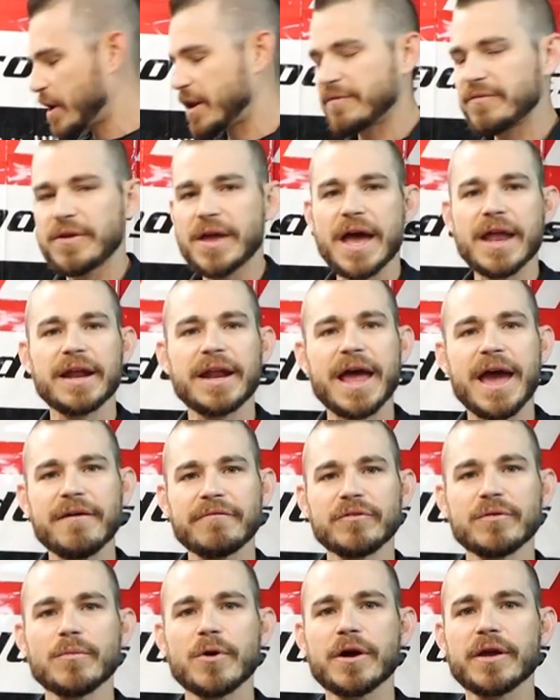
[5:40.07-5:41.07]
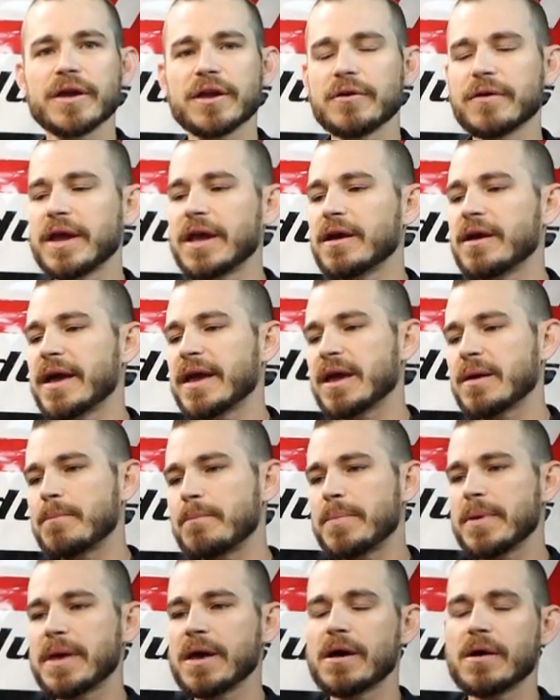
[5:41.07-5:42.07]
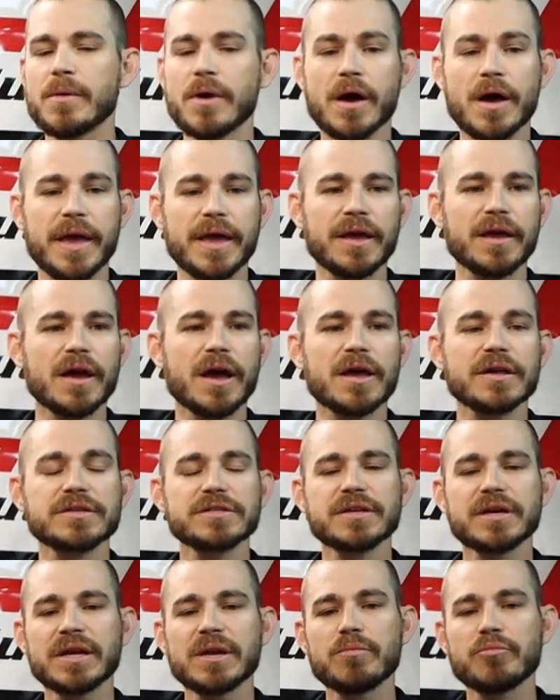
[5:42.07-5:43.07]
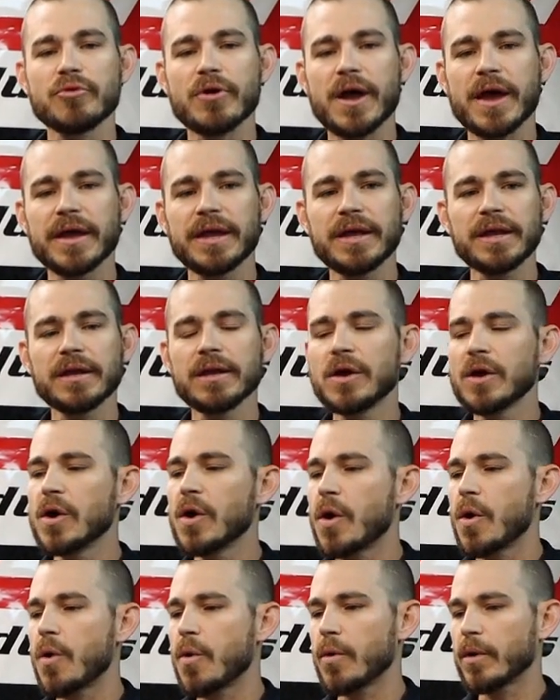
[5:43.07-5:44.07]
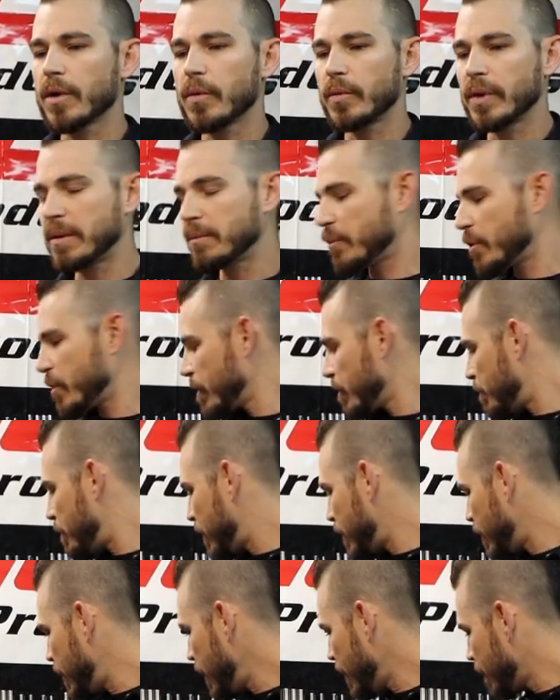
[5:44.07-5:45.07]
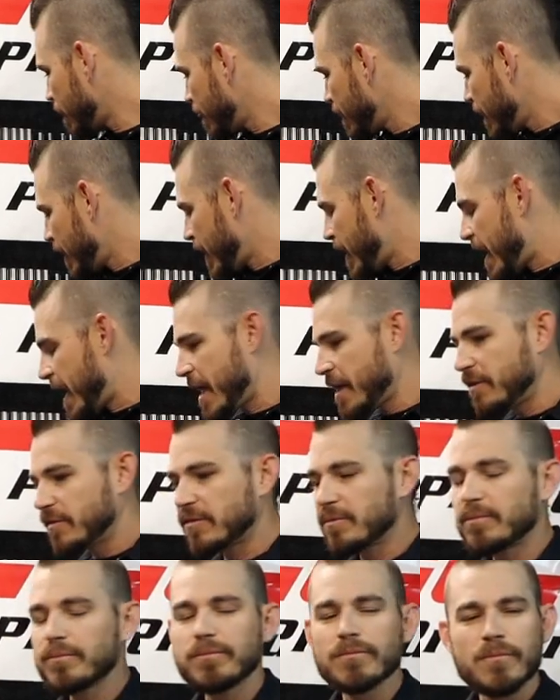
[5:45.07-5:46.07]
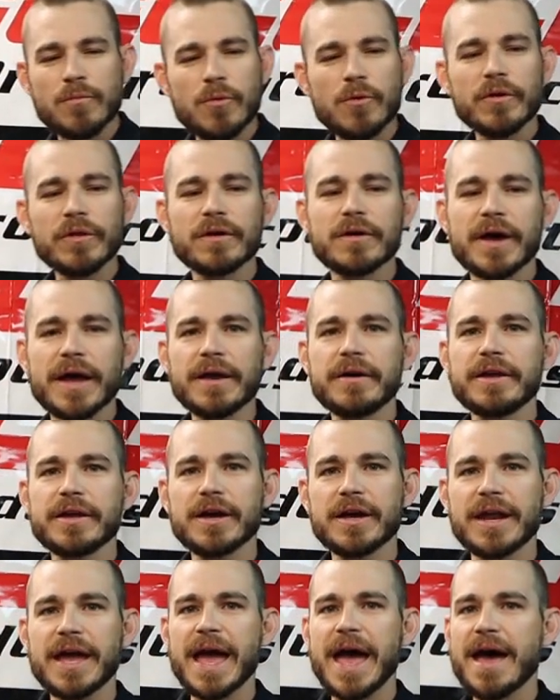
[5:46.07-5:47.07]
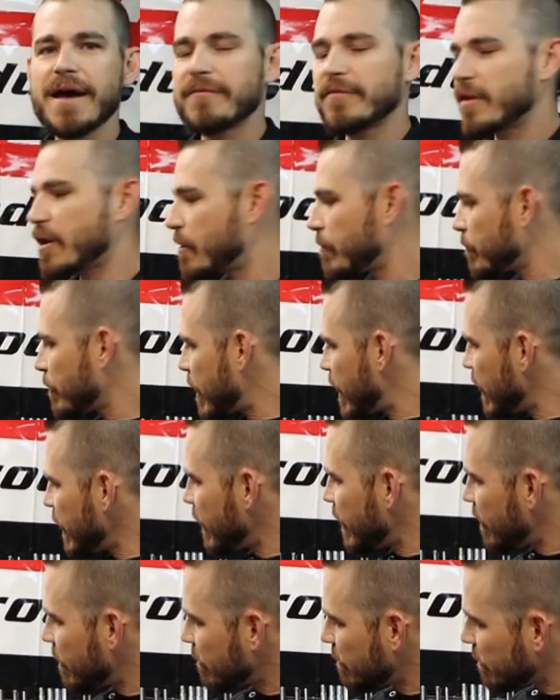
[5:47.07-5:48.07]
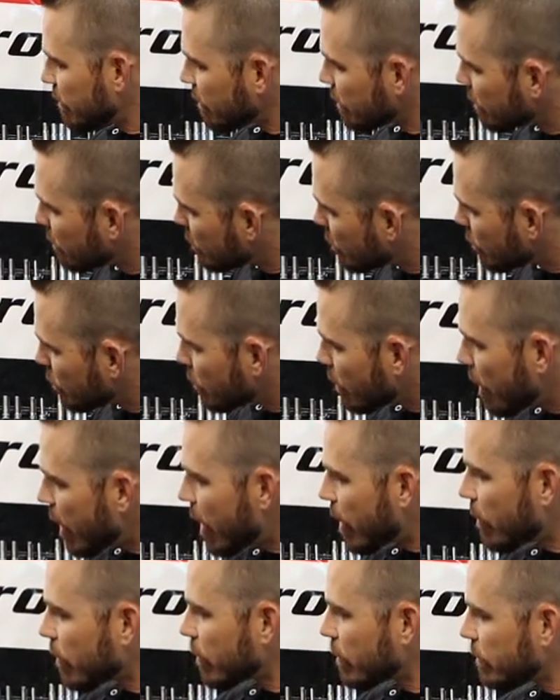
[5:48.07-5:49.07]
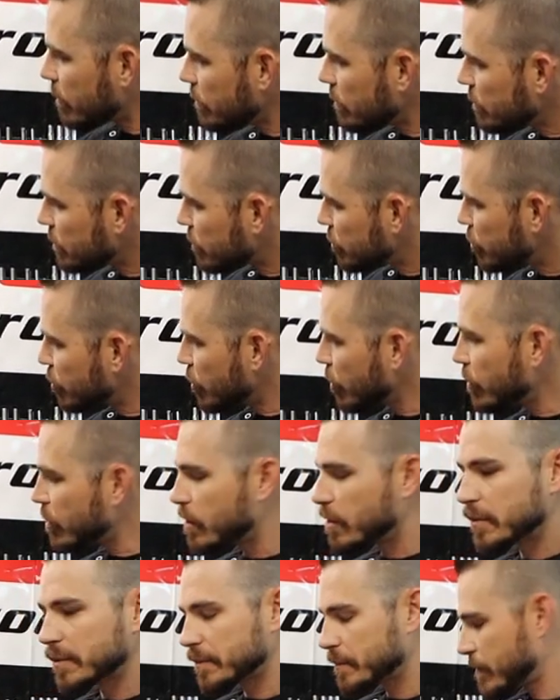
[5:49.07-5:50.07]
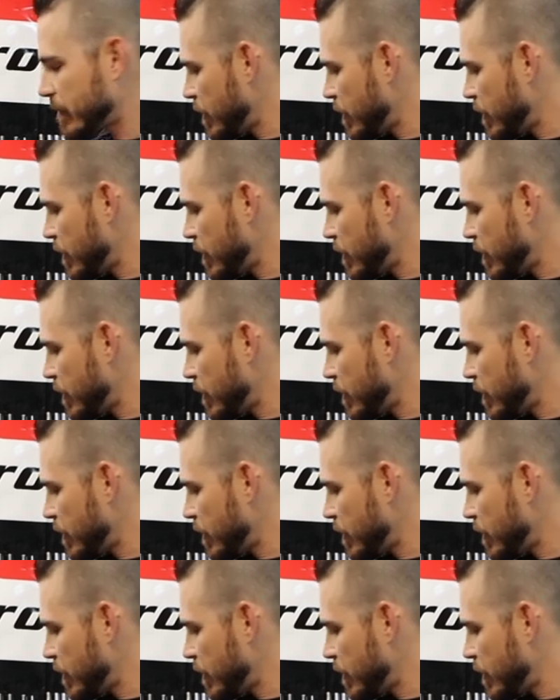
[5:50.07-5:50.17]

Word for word: but if you had an aftermarket crank like a bit like a Sonny Bryant or a Windberg billet, it's more than likely going to have a radius uh, journal.